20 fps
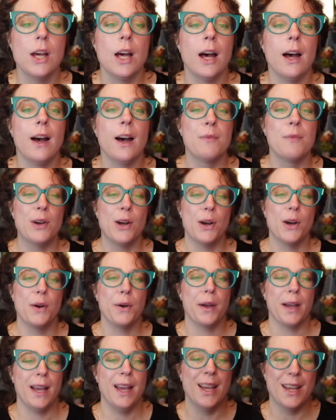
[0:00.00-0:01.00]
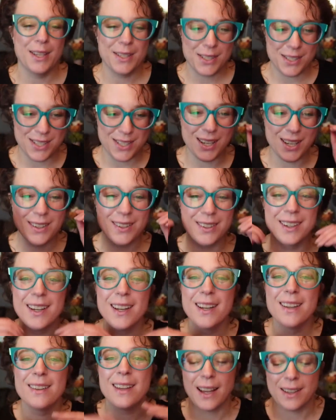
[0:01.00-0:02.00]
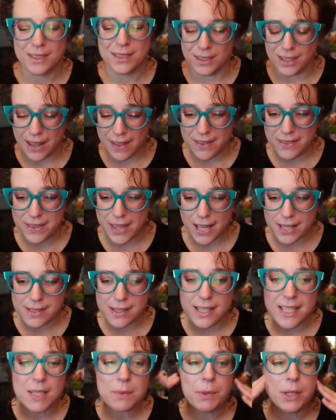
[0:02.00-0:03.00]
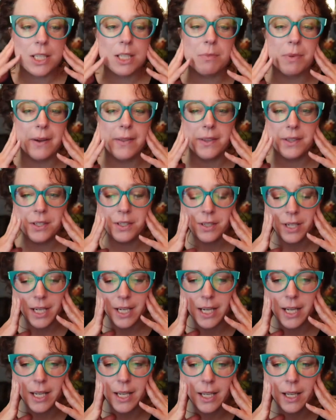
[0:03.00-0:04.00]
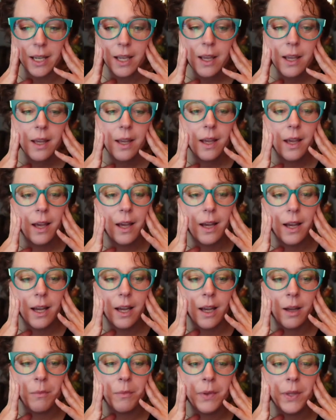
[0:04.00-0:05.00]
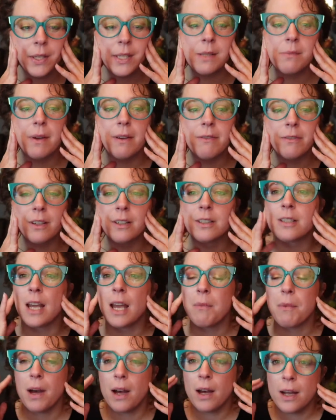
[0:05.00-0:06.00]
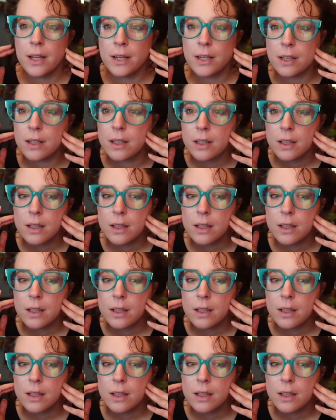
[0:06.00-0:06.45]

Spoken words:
Okay, so yeah, so now that's the inspiration behind this training. This is my first time on